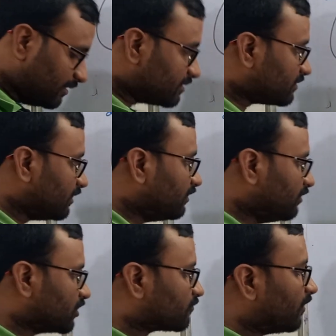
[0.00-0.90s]
this
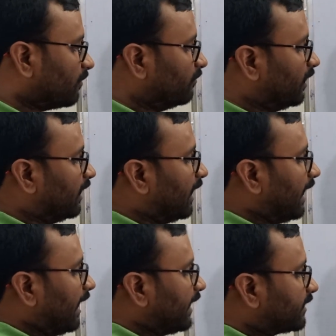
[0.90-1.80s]
in this form.
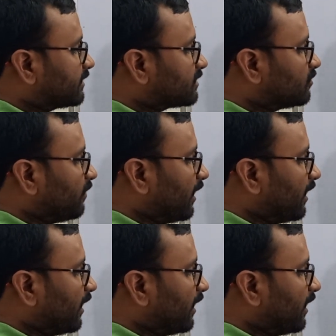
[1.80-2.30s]
X